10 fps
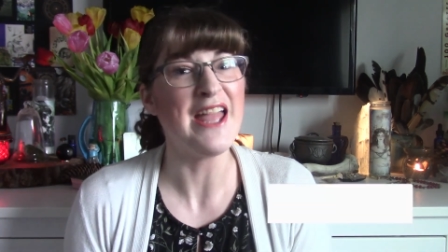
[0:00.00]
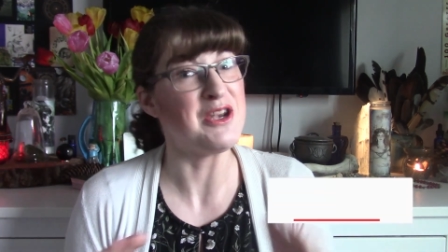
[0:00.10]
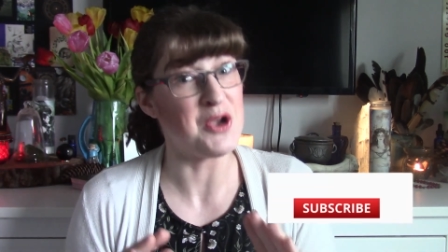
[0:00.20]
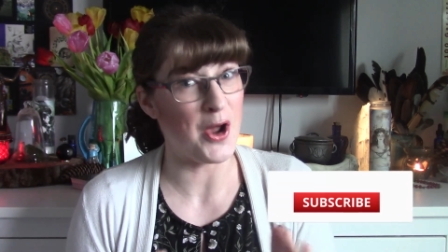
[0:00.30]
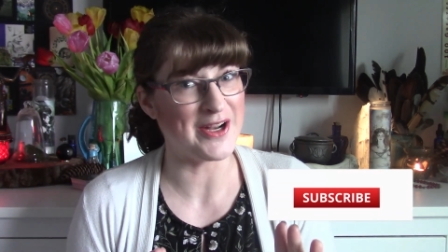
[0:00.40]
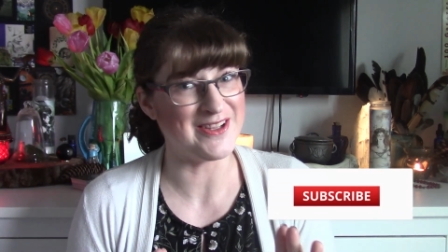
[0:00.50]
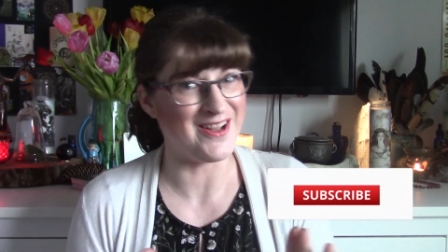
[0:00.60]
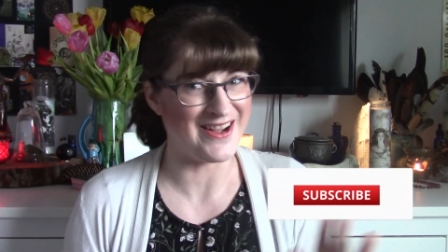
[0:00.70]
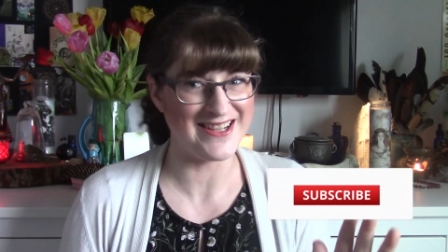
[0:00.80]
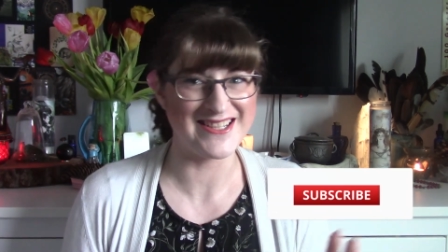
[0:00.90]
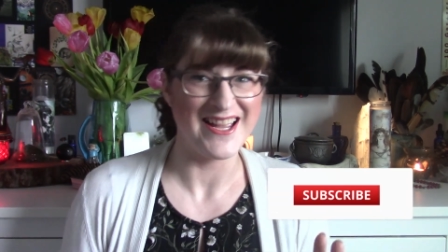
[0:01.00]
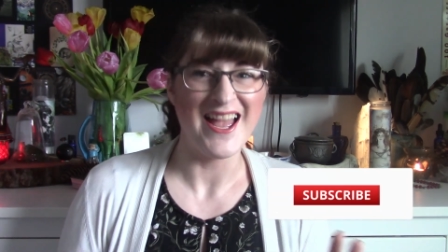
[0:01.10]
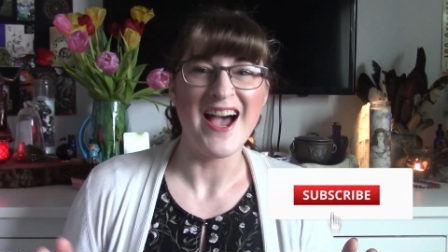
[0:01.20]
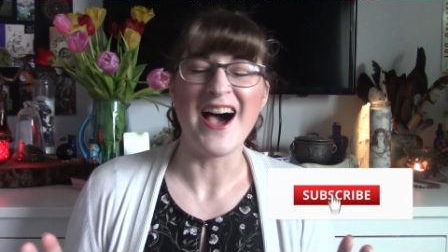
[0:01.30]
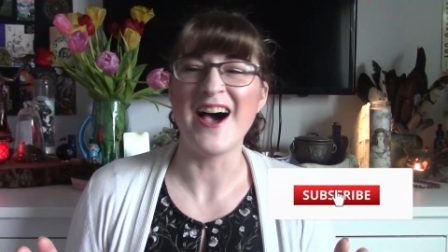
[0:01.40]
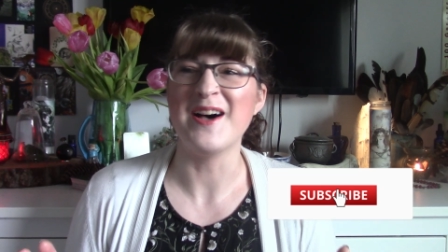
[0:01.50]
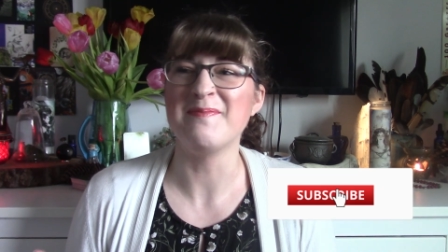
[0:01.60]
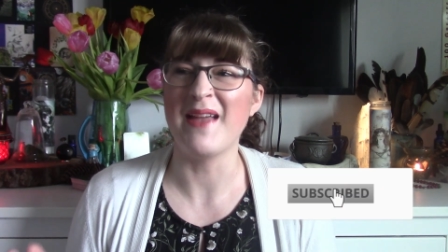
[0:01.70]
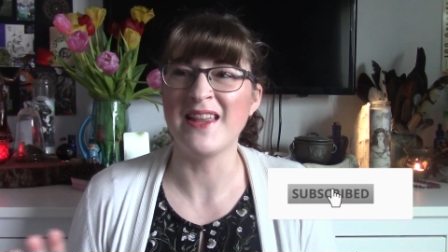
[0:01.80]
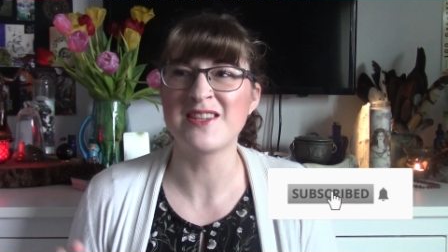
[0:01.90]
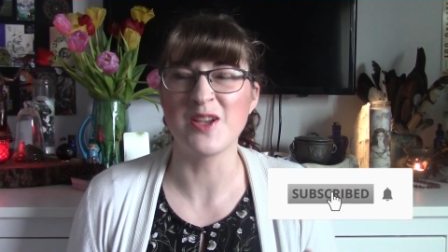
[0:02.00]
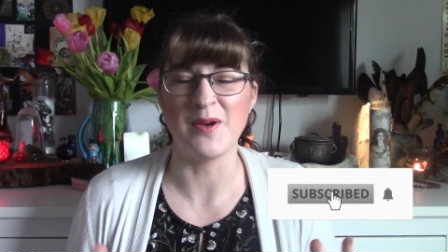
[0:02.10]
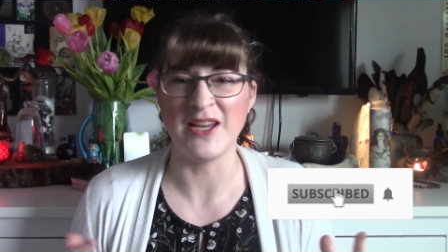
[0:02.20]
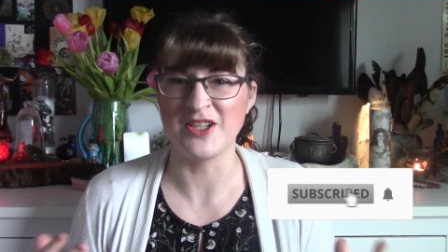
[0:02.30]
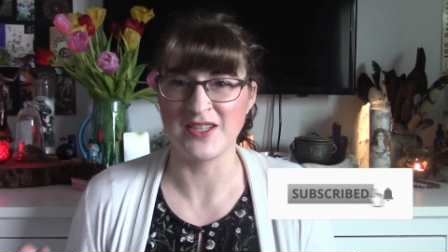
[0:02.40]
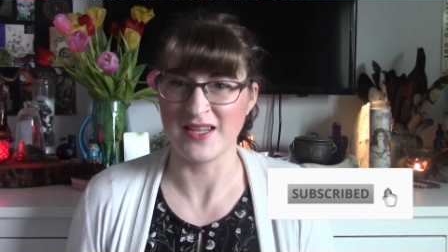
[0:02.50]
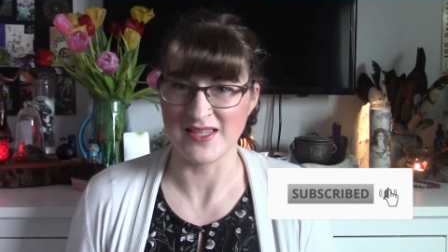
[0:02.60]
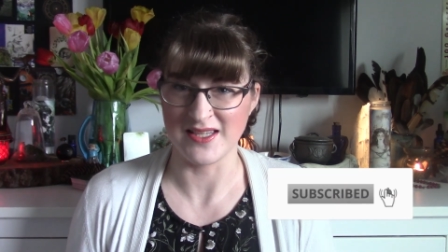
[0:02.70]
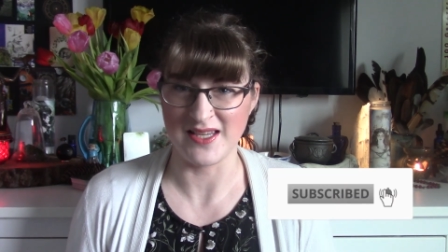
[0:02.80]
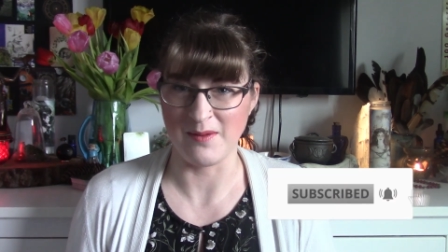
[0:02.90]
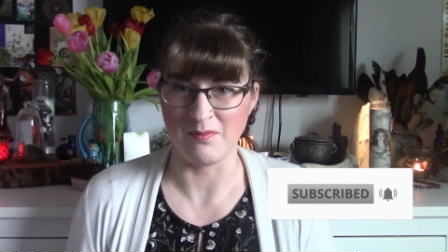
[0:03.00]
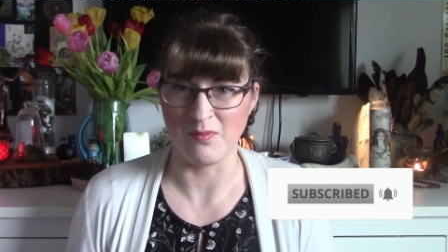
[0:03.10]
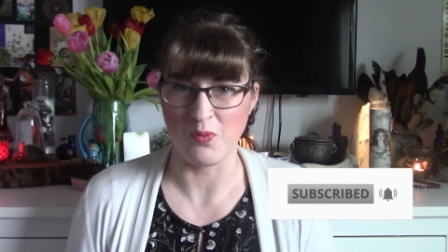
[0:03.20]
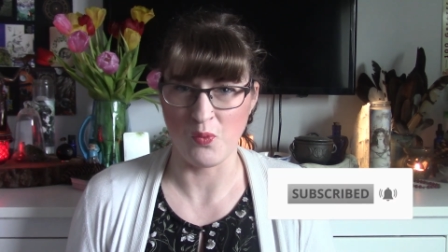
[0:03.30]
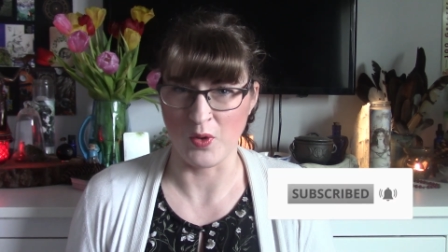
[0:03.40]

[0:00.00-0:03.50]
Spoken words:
not a lot. And so it just doesn't seem